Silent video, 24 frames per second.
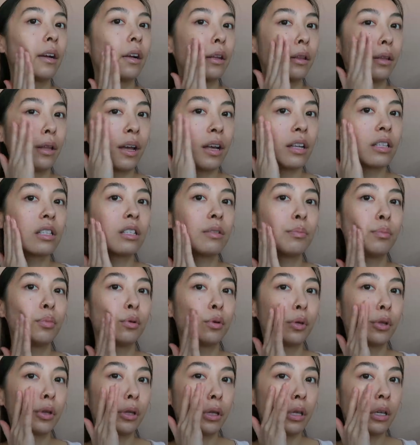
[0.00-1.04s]
And I like to
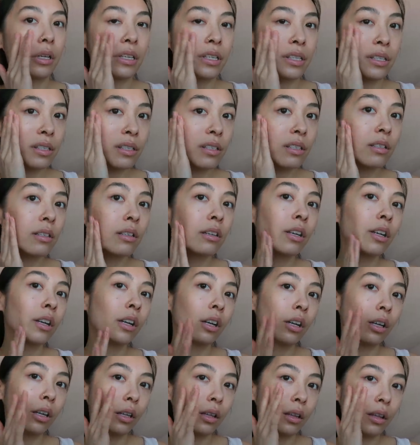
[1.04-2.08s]
put this
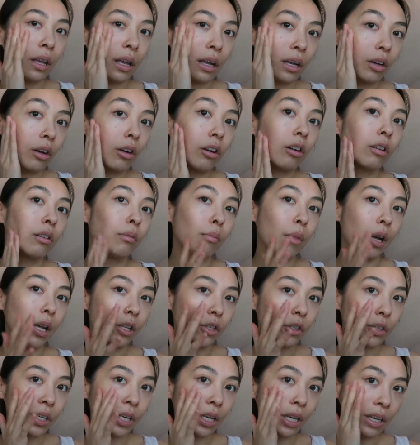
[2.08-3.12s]
like on my
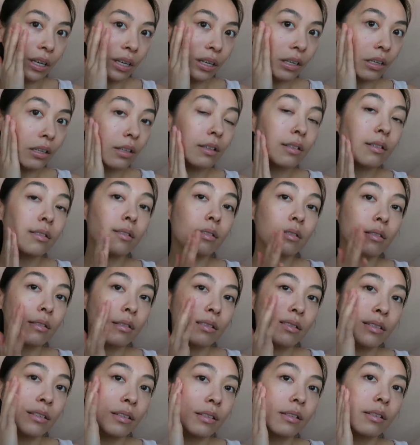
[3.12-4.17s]
cheeks
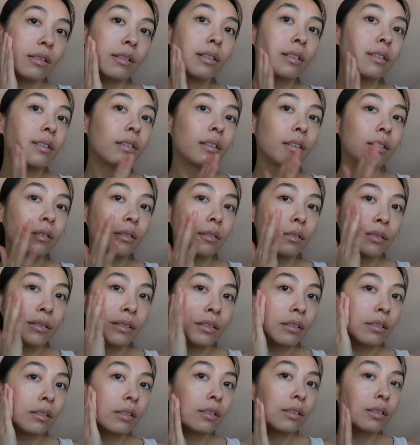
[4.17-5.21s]

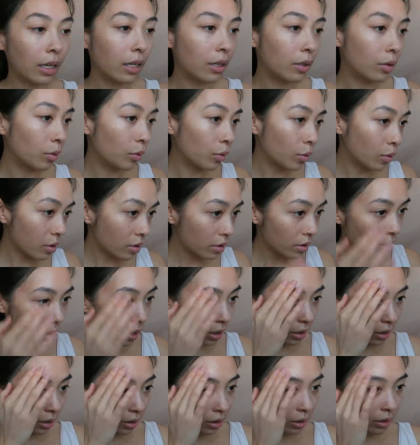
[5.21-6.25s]
and
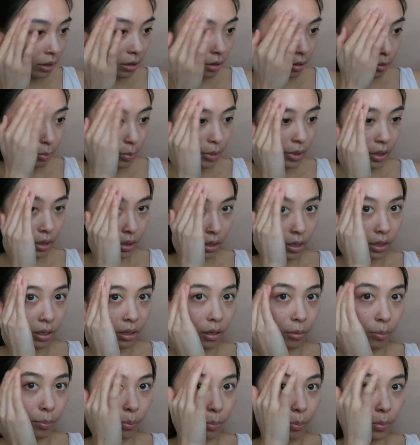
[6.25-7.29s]
also a little bit like
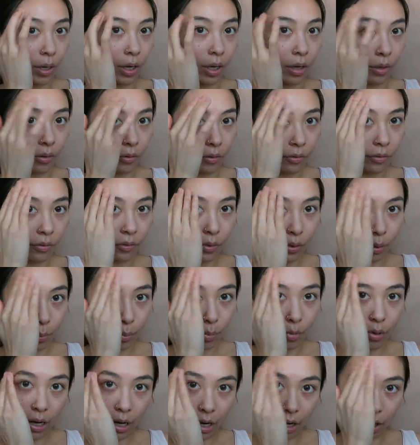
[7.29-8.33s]
above the
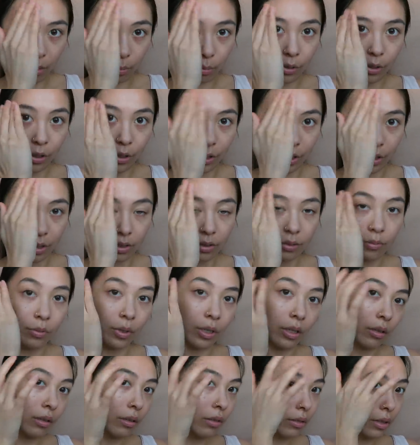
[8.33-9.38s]
brow bone as
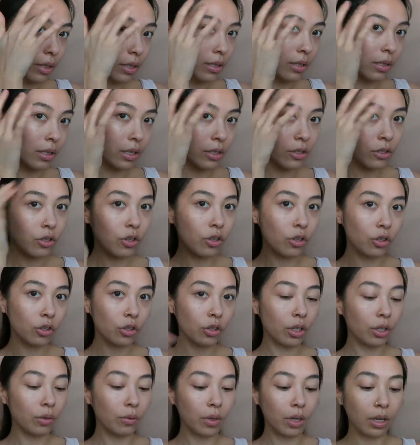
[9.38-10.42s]
well, because that's
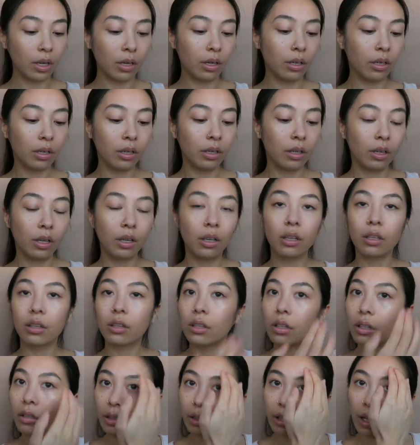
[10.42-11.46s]
usually where
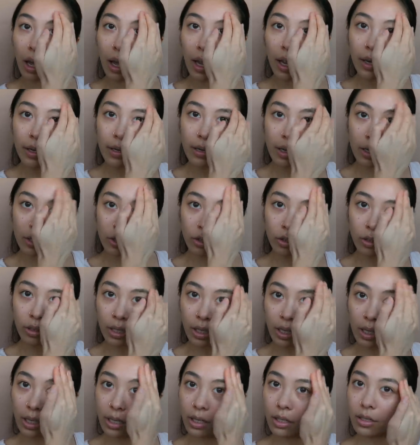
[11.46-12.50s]
the light
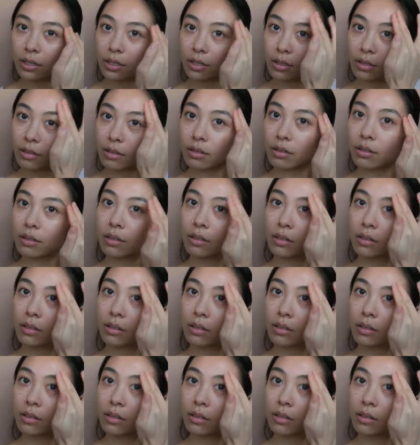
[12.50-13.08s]
naturally hits.